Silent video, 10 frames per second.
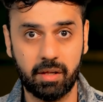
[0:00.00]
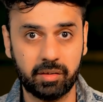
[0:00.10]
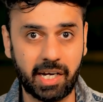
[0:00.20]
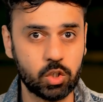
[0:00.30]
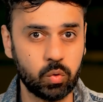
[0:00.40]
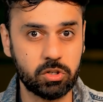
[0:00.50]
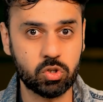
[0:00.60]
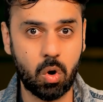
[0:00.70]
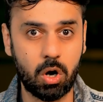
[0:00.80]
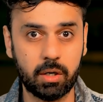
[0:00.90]
That's what's
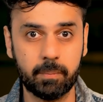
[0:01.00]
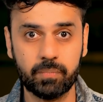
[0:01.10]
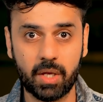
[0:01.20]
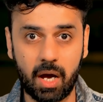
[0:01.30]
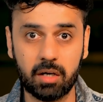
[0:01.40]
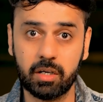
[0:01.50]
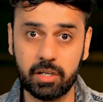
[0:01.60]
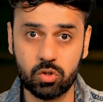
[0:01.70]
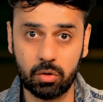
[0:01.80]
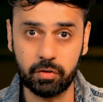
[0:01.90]
called
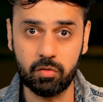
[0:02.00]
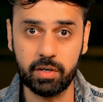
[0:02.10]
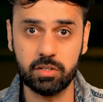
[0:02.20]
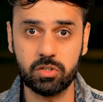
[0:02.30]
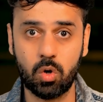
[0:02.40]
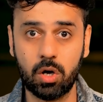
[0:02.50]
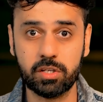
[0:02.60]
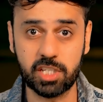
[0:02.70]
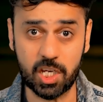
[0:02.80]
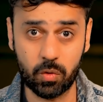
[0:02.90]
occurrence of events or
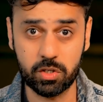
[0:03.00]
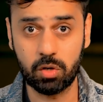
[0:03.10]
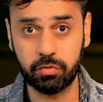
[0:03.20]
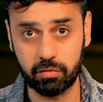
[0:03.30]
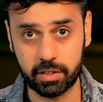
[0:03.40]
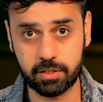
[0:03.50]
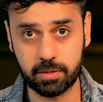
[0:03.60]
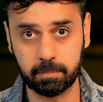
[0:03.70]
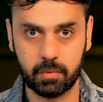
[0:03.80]
sequence of events.